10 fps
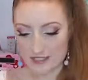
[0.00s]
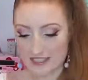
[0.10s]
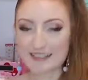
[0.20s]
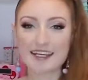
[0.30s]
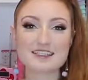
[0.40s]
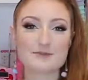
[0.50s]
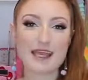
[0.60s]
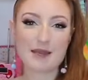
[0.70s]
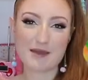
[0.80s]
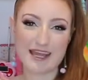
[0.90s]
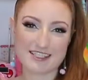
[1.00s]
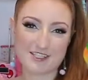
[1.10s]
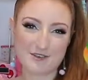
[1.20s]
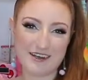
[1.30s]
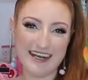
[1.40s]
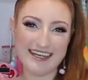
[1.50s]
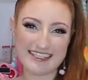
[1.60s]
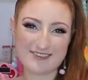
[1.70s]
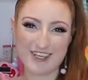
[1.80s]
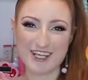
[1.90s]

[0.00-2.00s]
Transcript: will send out some cat bags to you guys